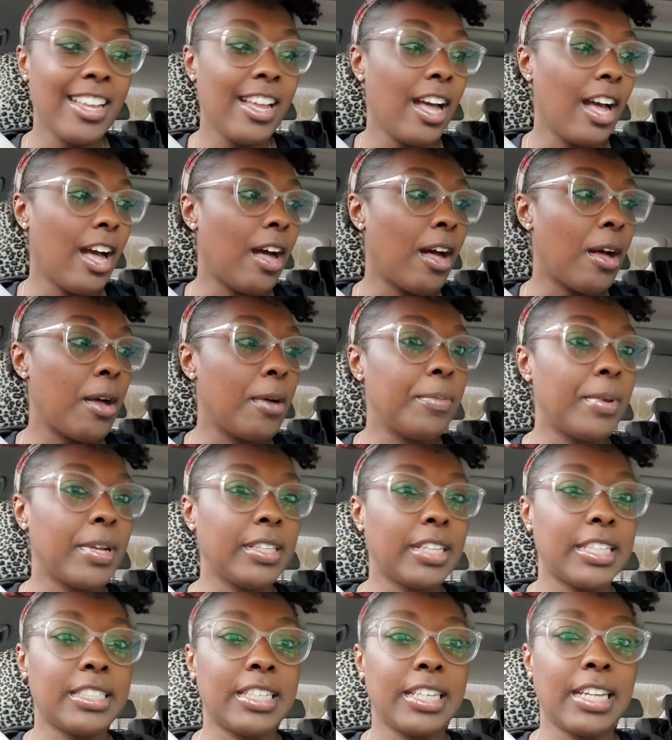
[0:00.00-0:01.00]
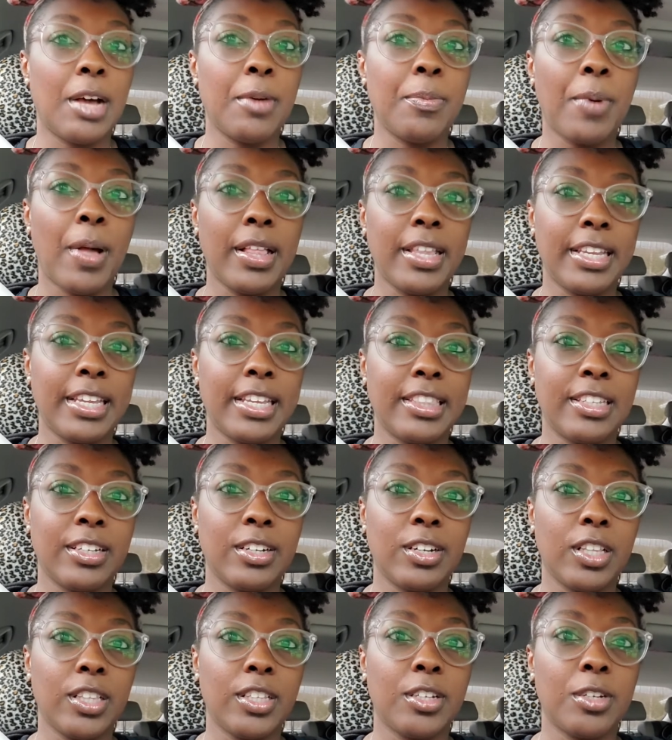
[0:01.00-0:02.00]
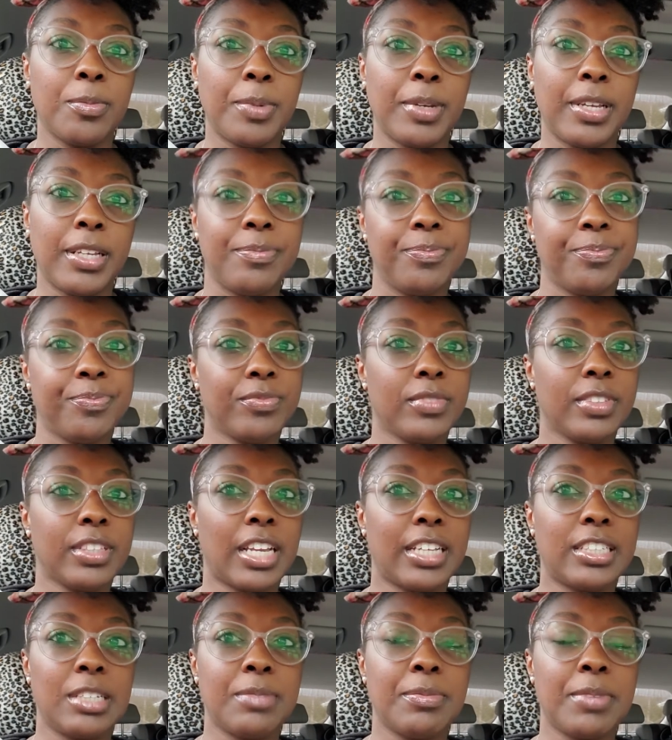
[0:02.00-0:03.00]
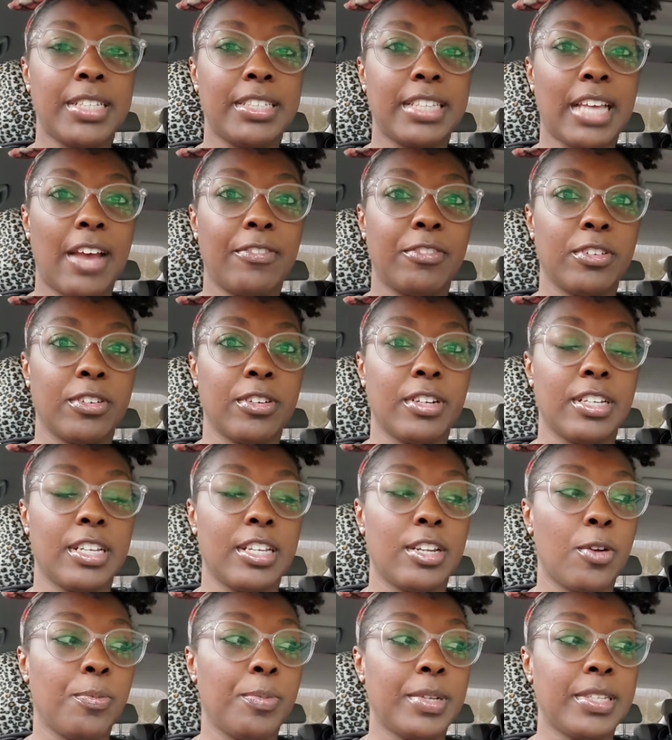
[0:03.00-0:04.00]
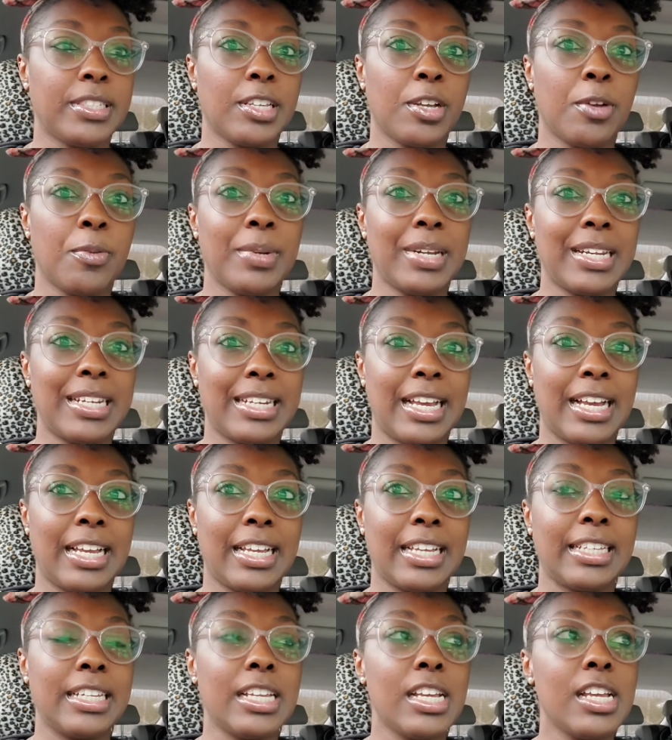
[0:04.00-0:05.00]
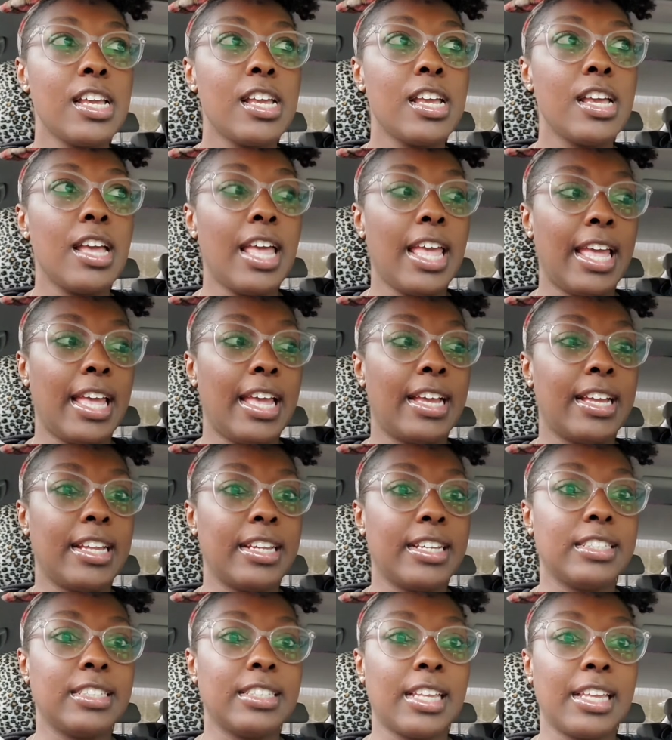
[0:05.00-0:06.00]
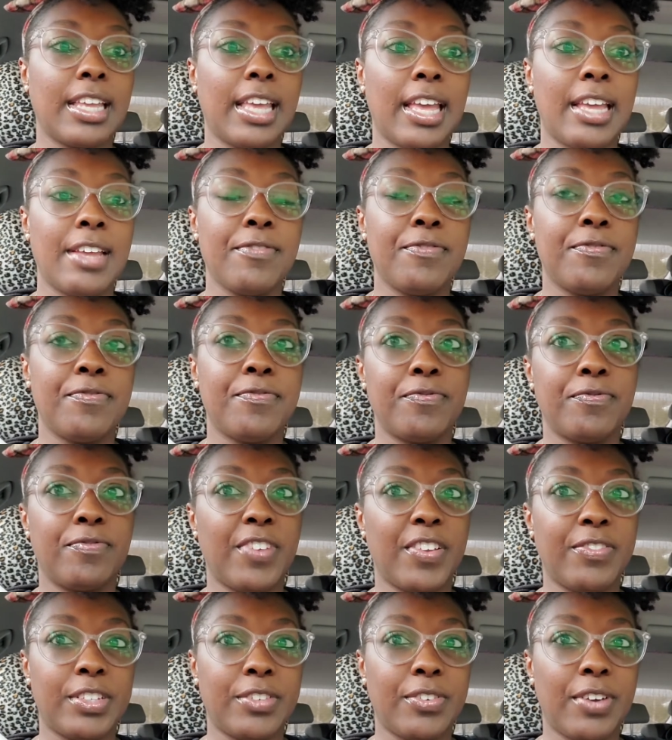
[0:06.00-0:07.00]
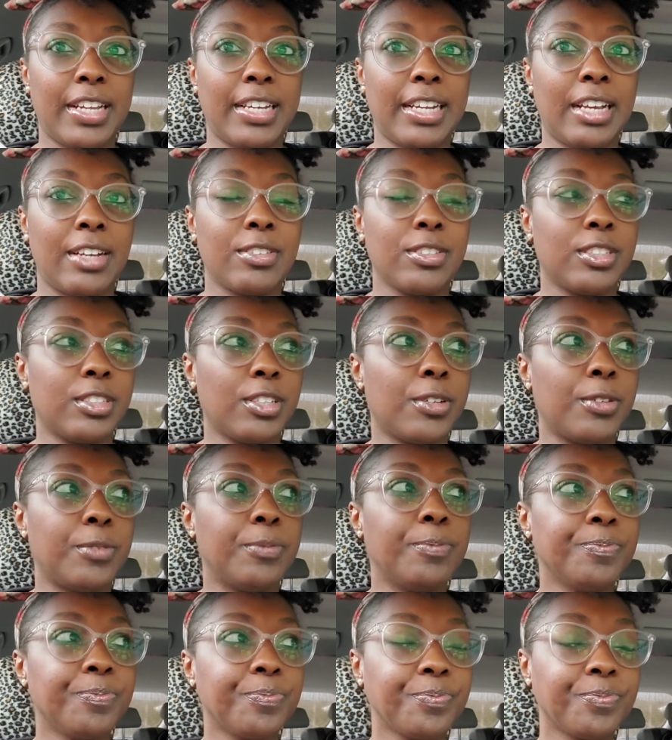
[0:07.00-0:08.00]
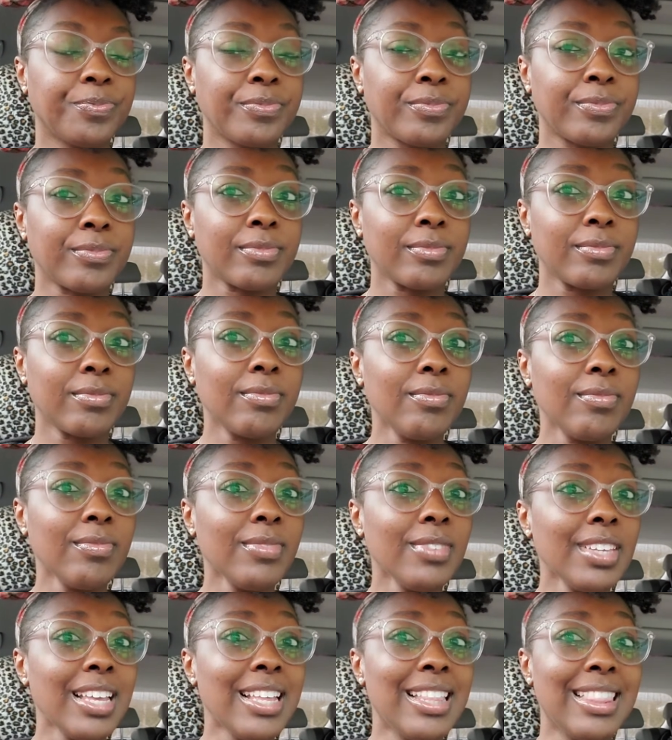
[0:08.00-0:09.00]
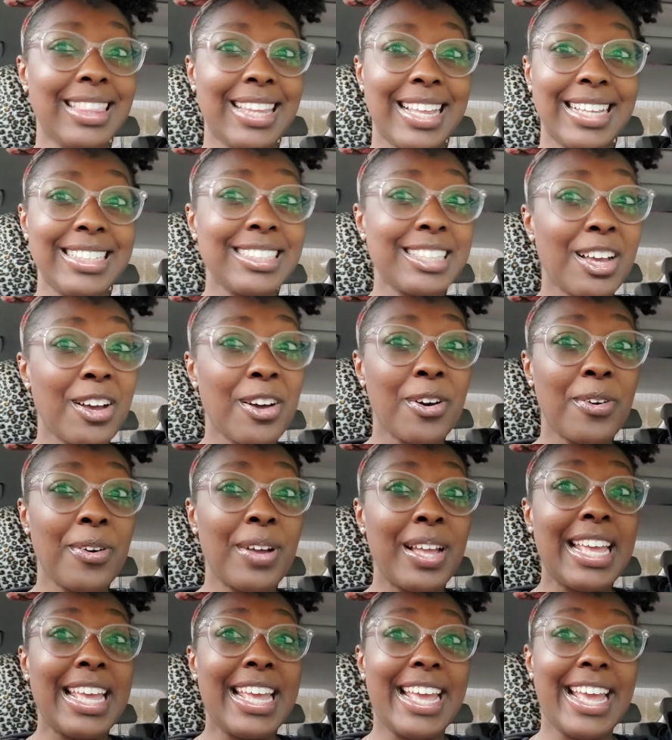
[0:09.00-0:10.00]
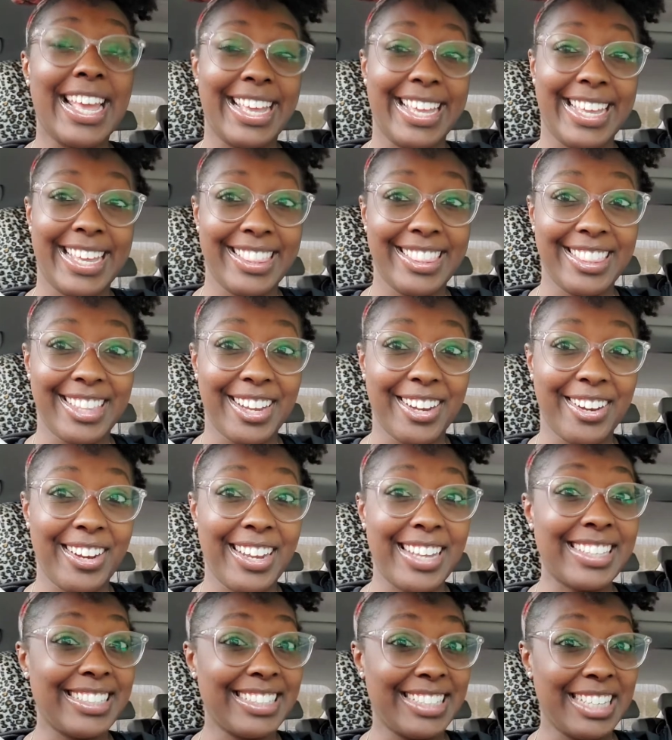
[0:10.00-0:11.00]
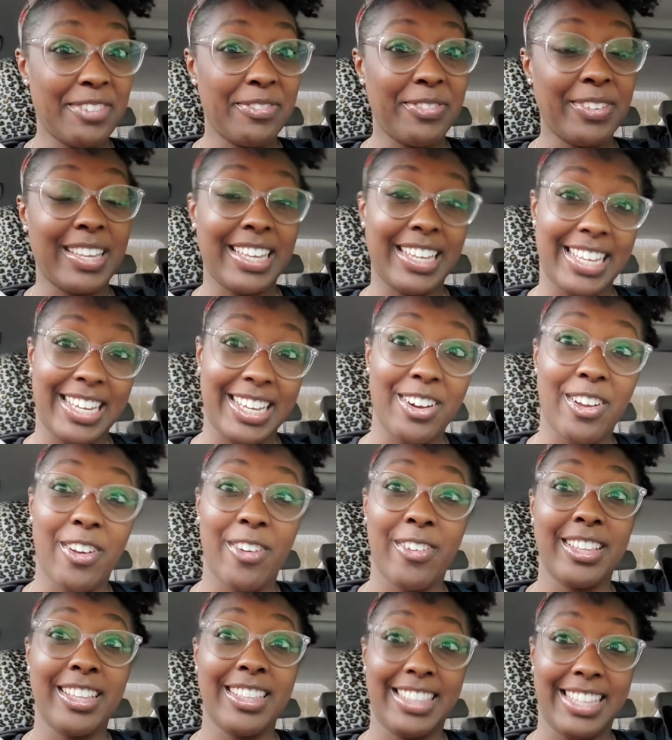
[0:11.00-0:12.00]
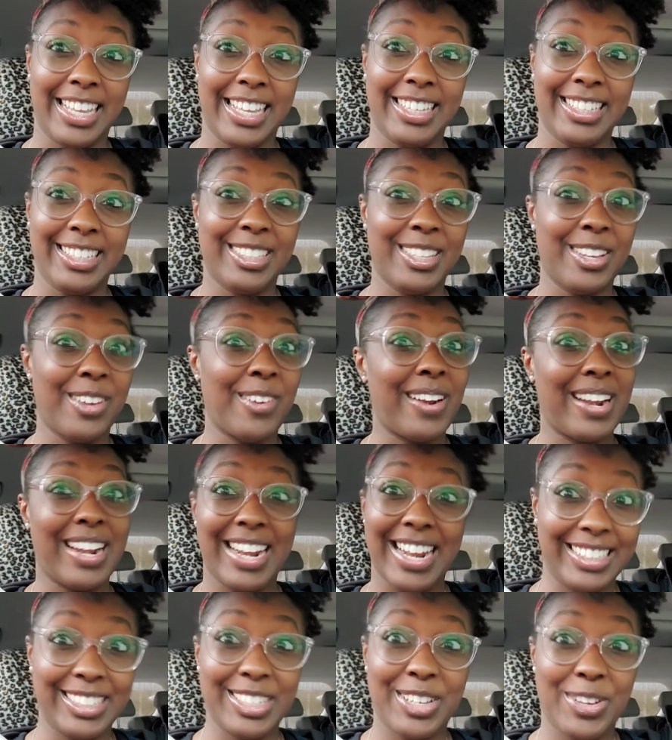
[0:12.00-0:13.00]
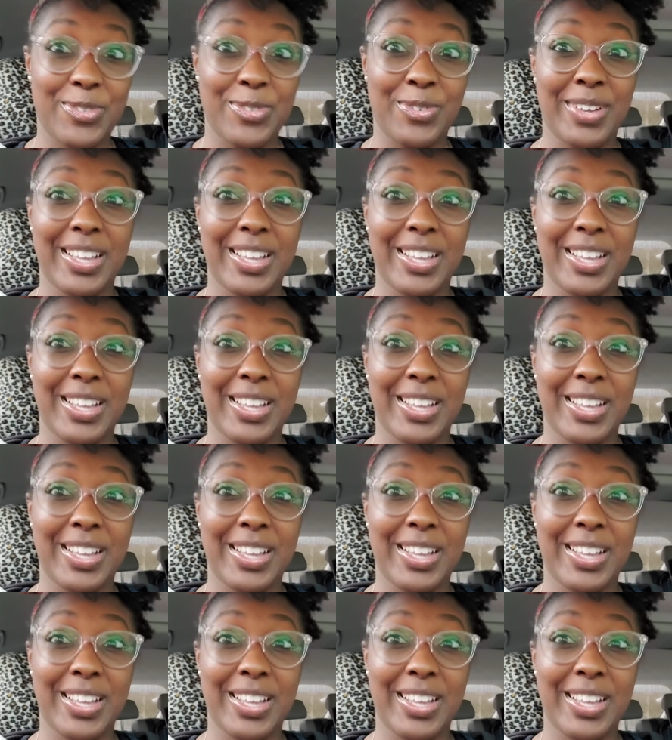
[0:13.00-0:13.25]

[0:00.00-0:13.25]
um, but like I said, I'll probably get there a little bit, like two minutes after it opens. They open at nine and it's like eight fifty right now, so let's go and get there and see if we can get all the things. So let's go.